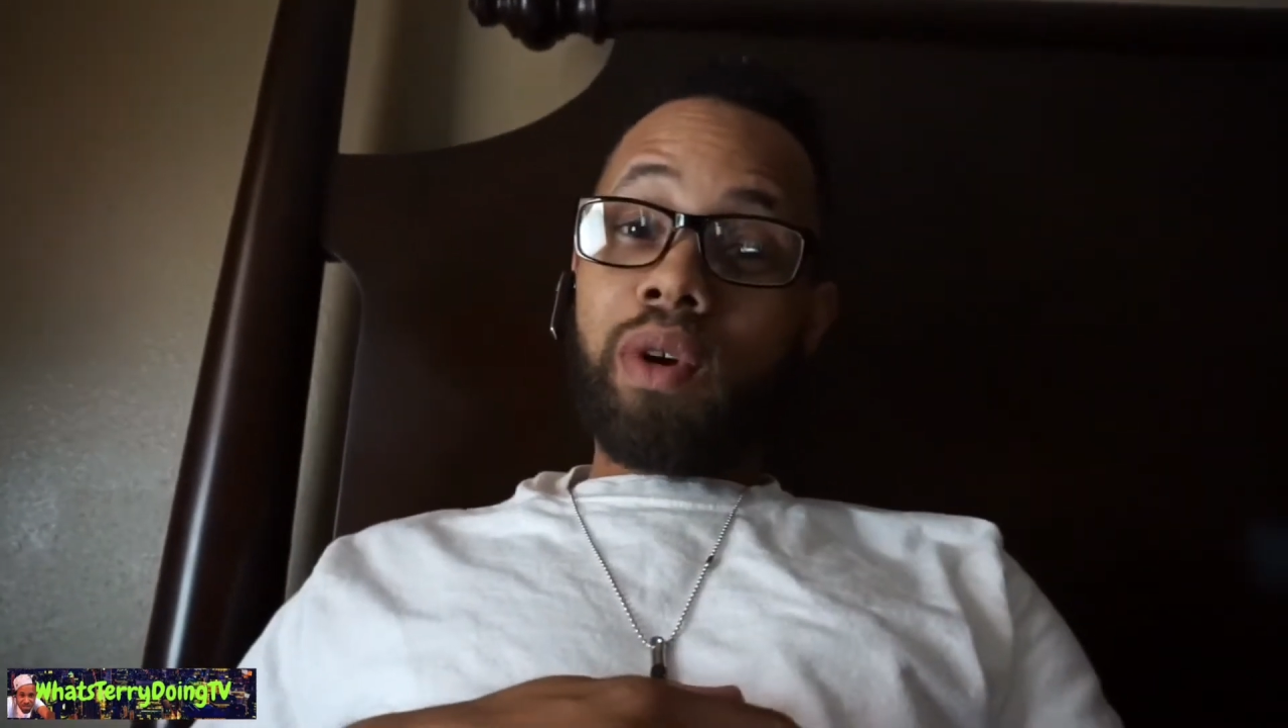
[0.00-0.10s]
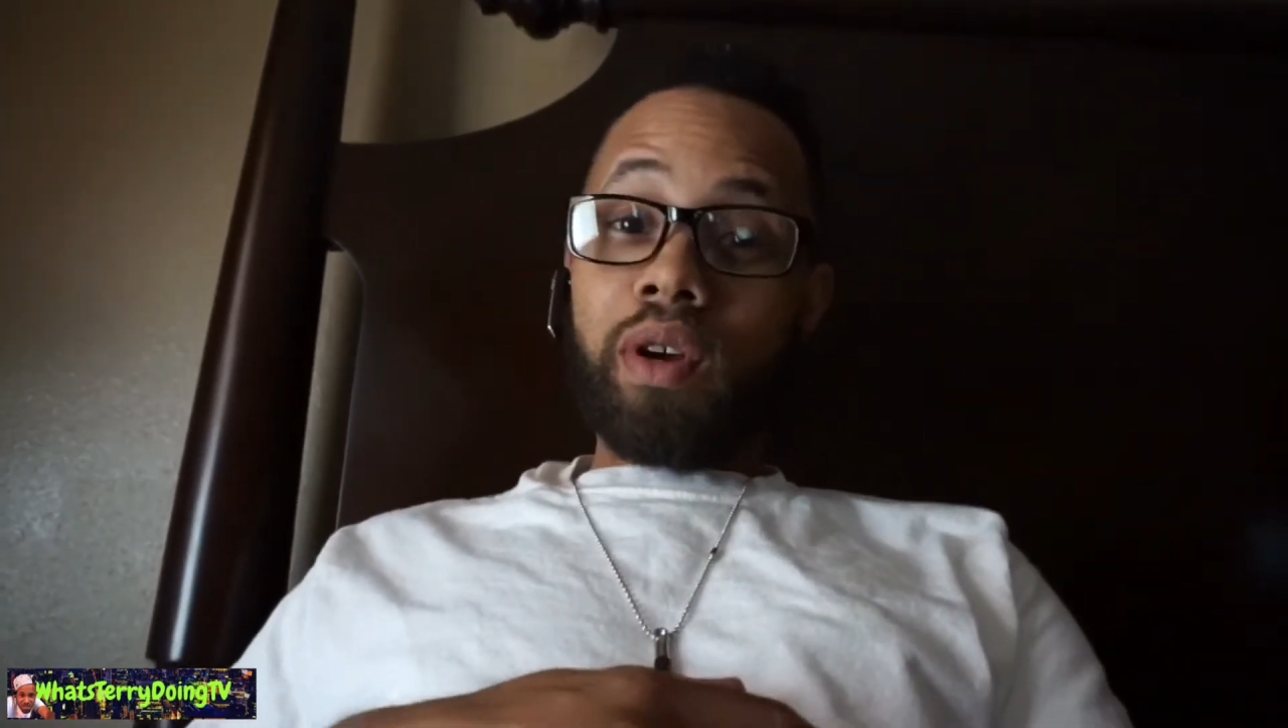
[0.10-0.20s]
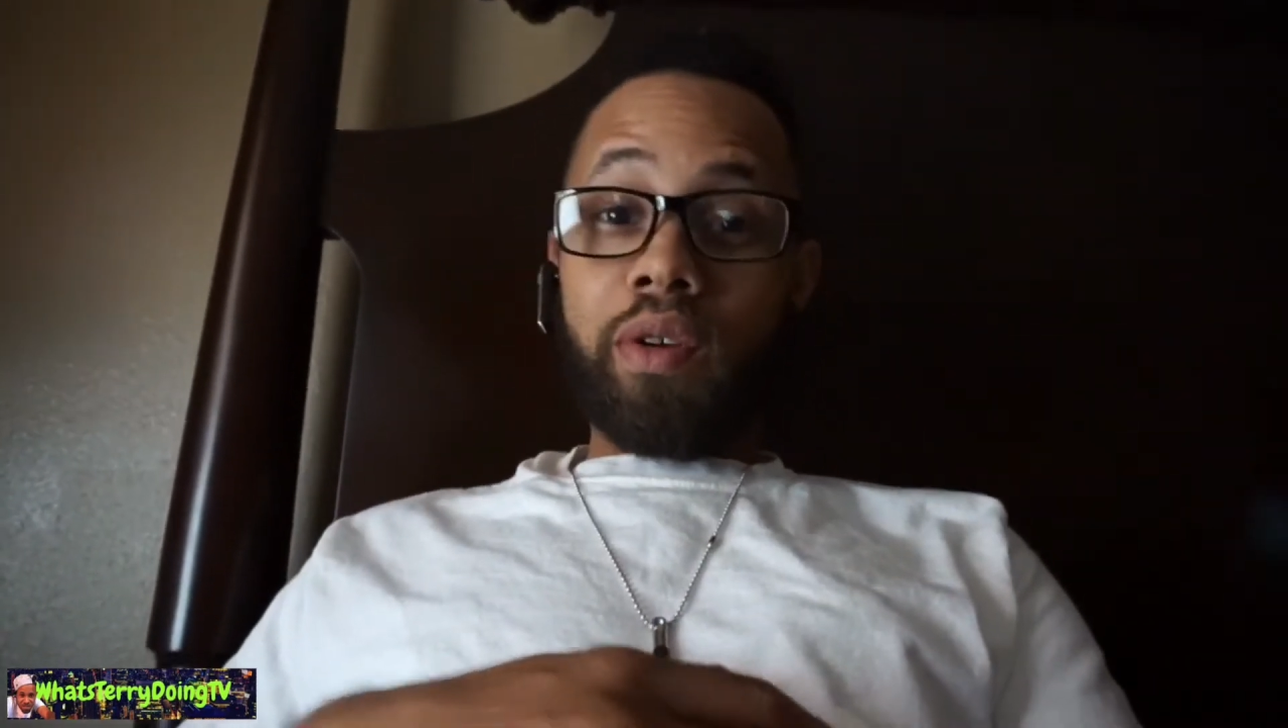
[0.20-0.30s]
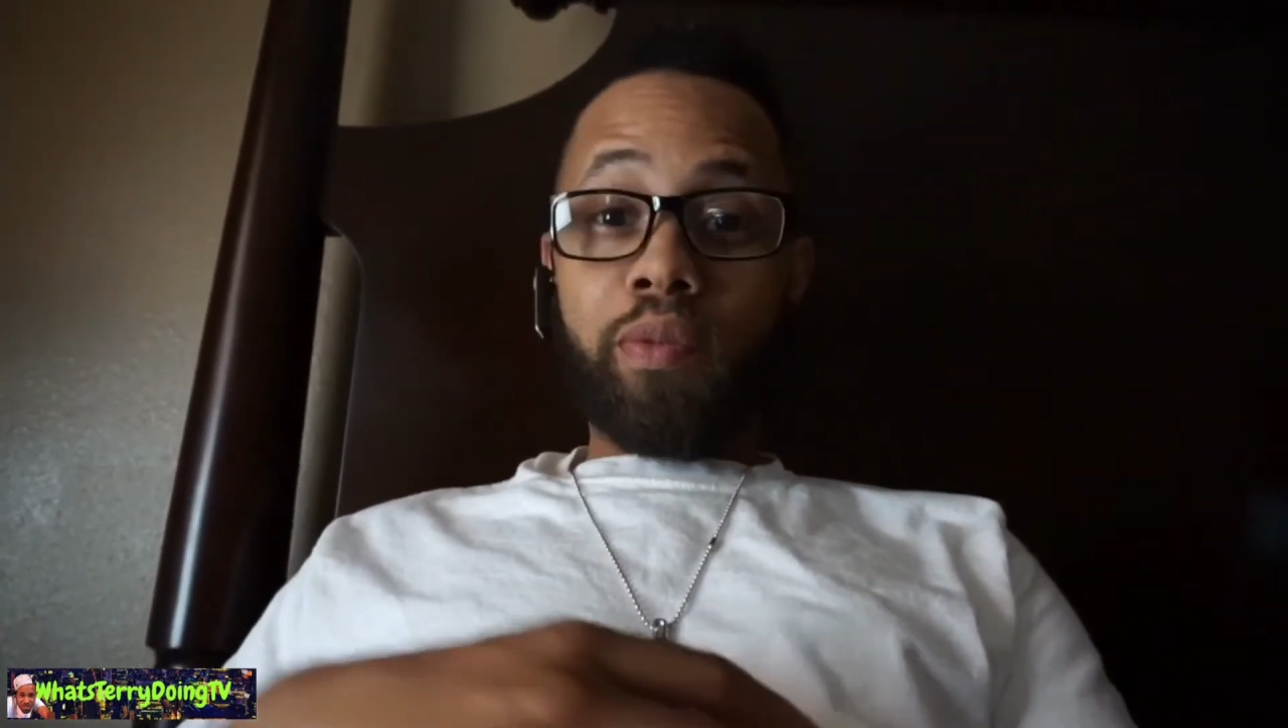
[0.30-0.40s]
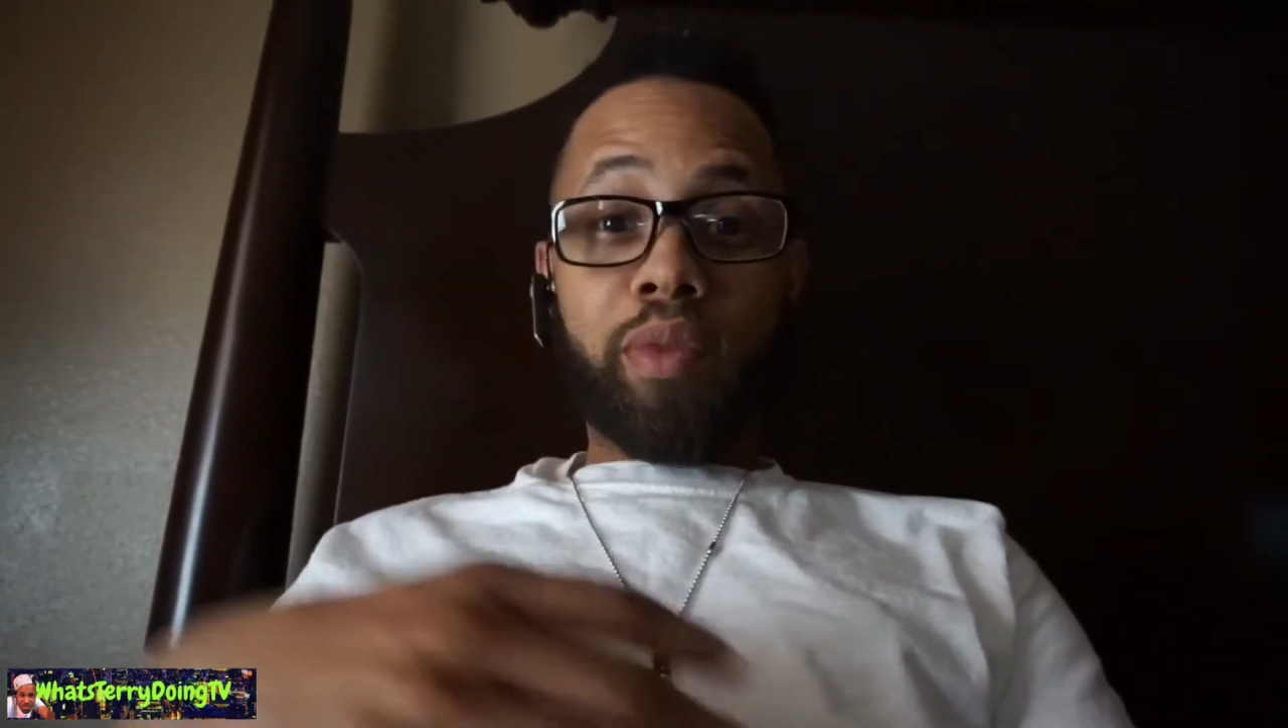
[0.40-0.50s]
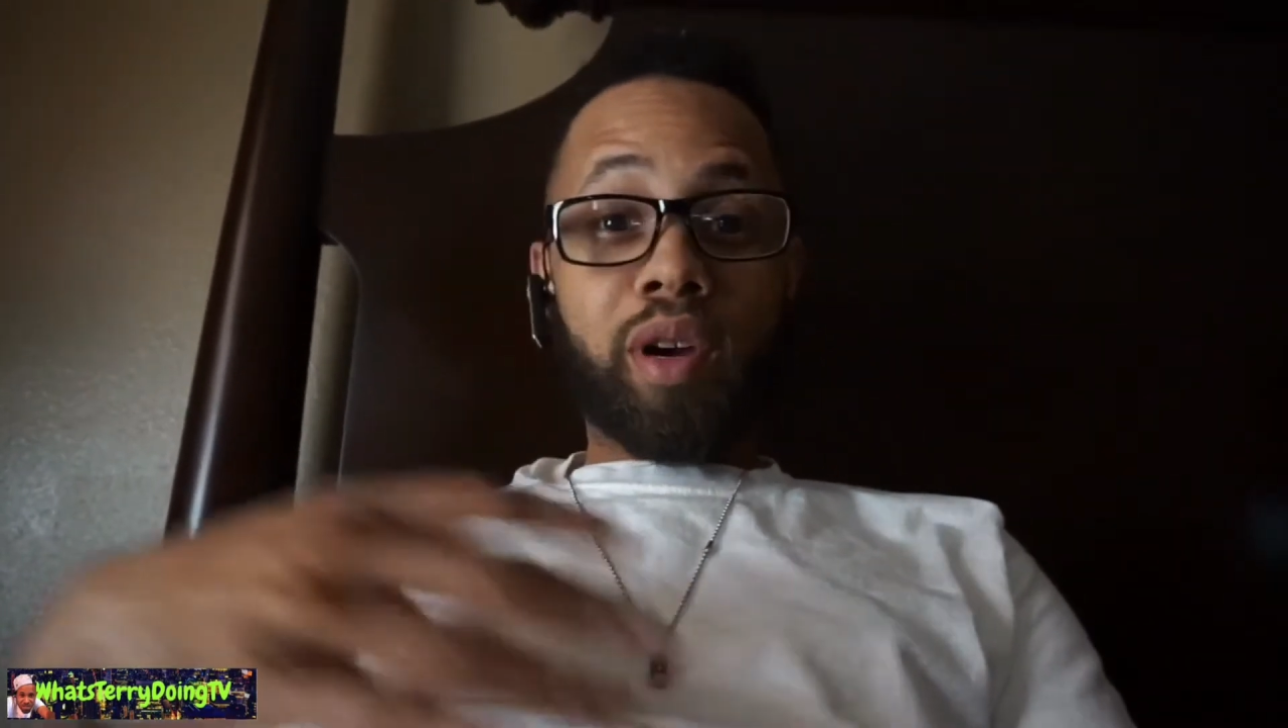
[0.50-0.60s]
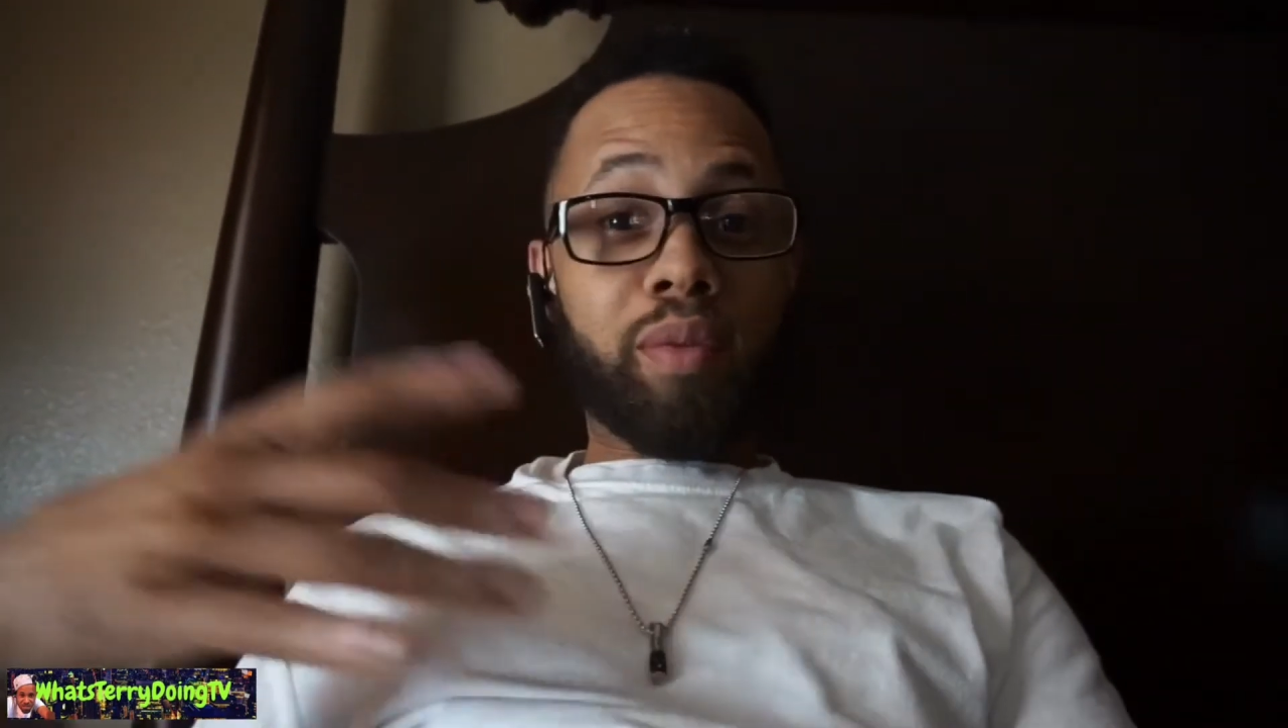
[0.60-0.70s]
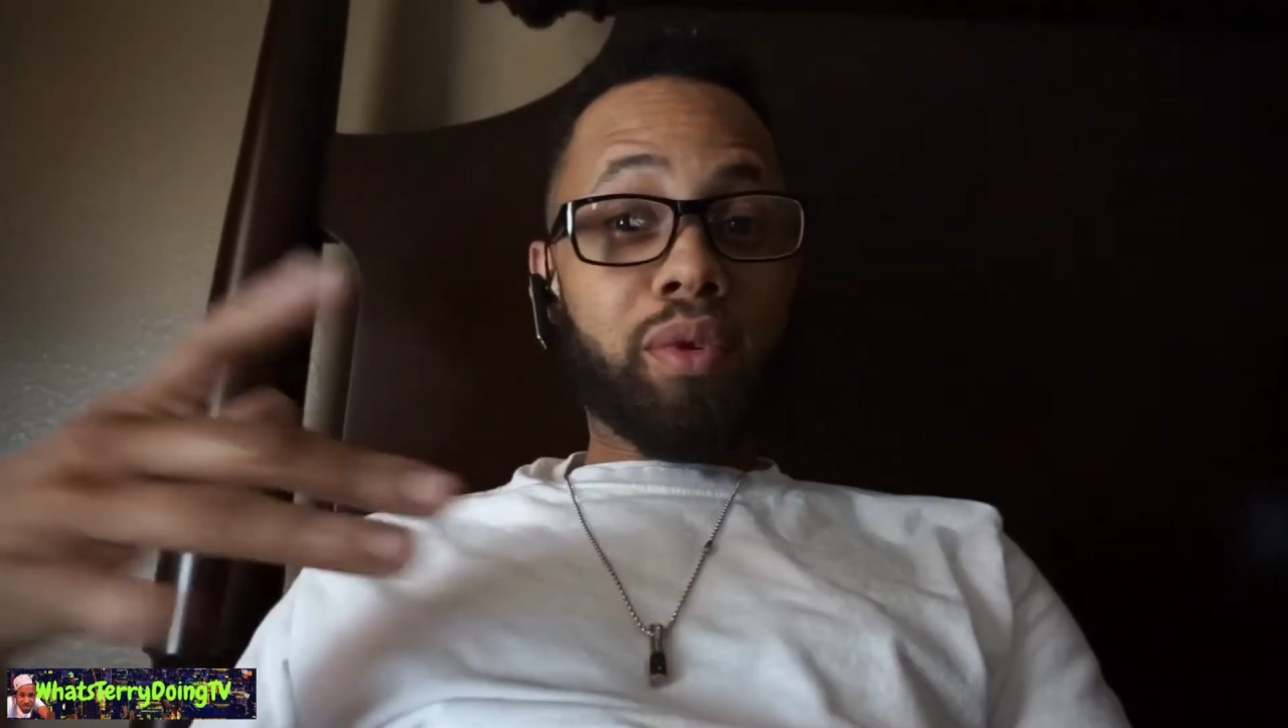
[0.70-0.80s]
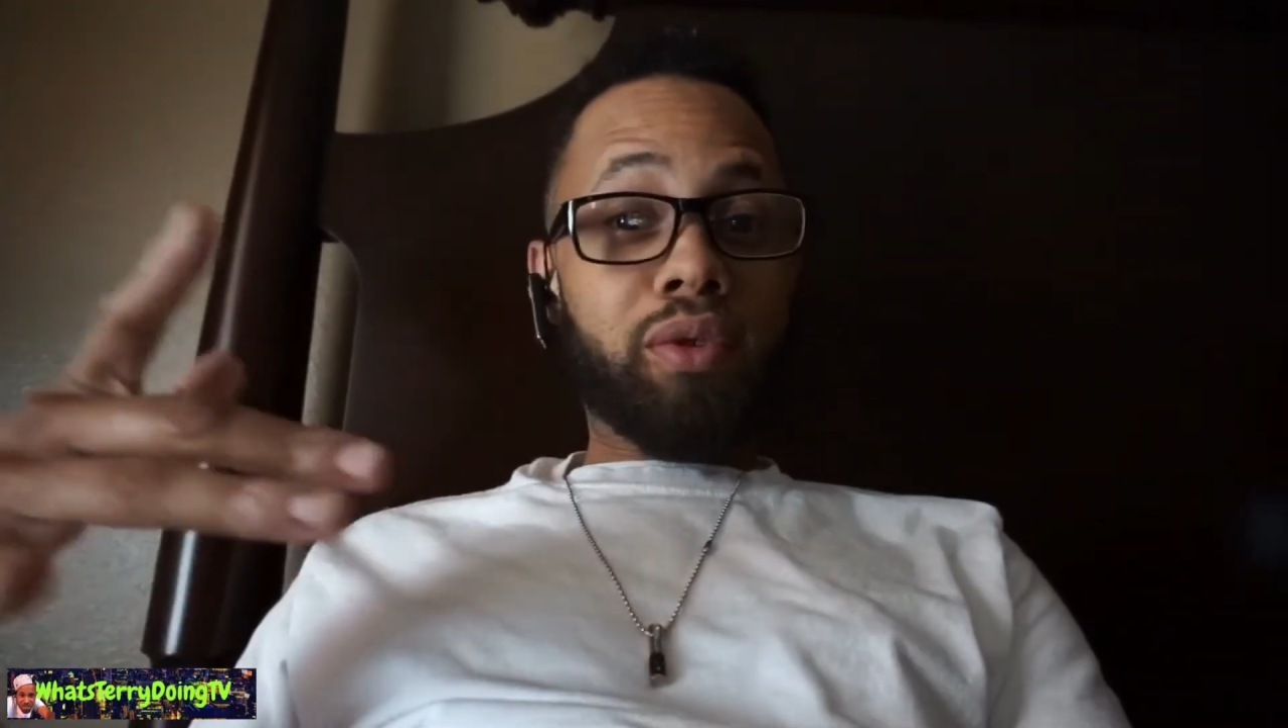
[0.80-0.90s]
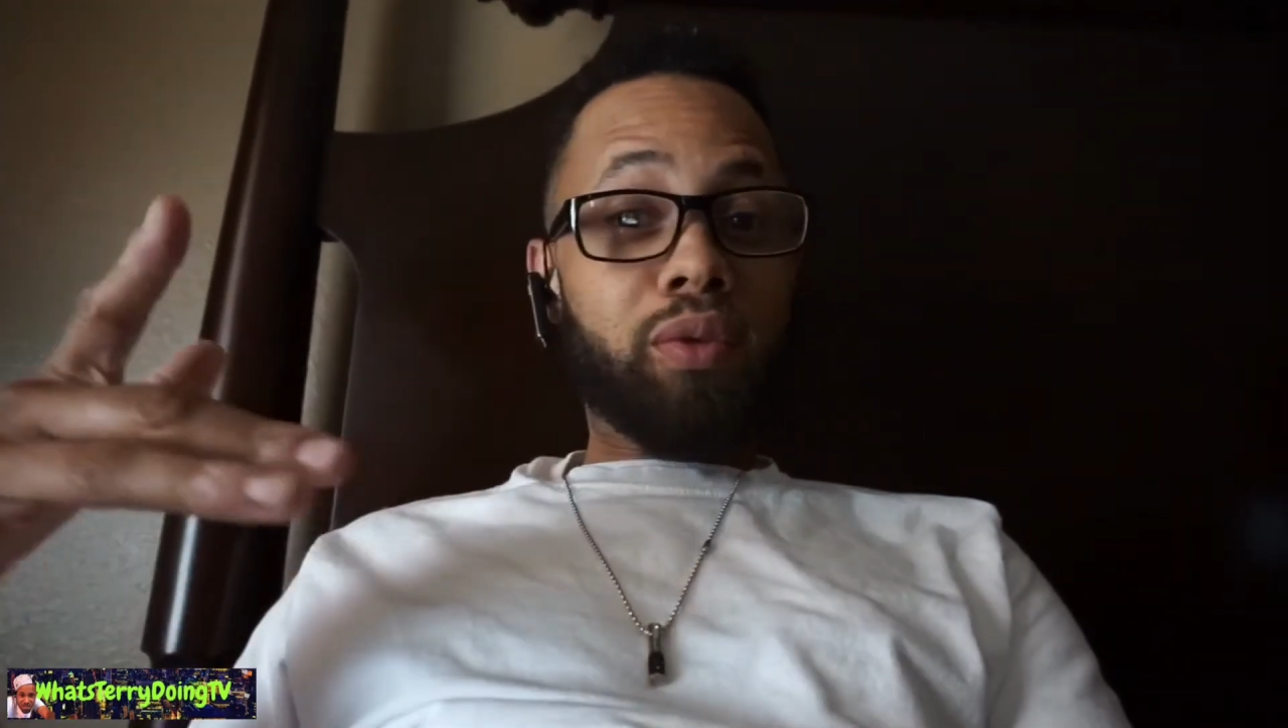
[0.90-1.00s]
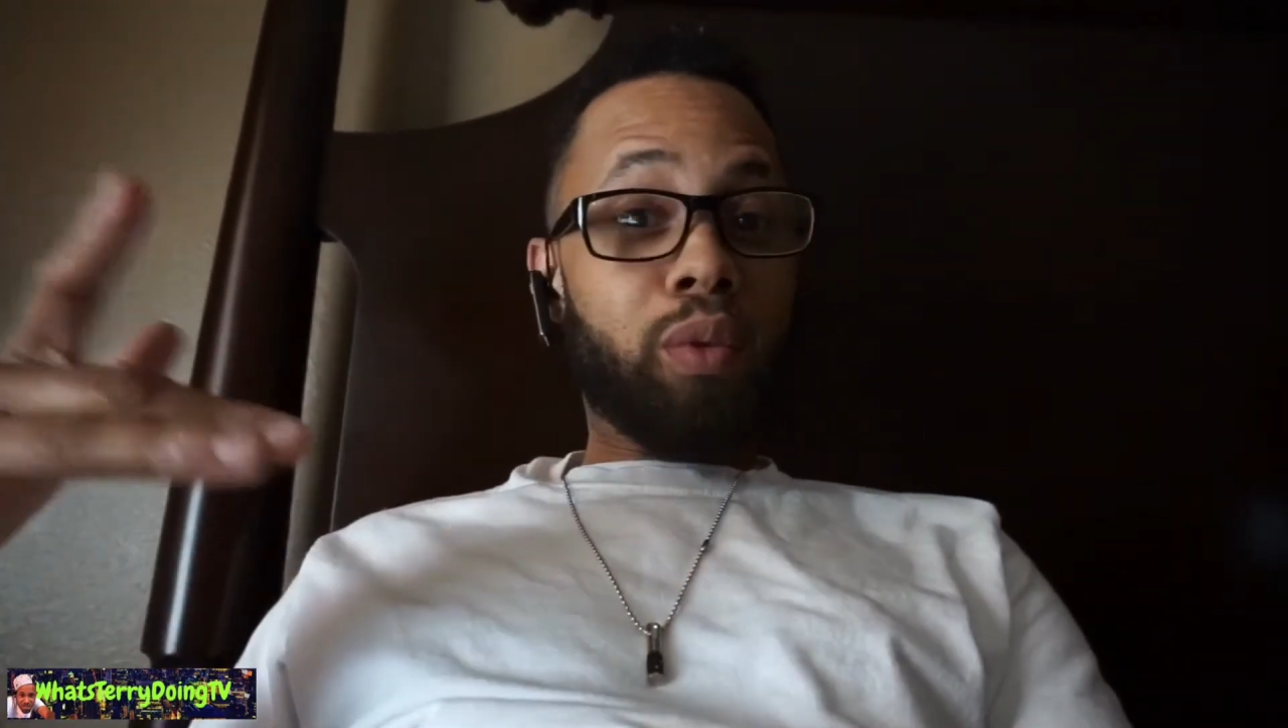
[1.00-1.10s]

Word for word: have papers,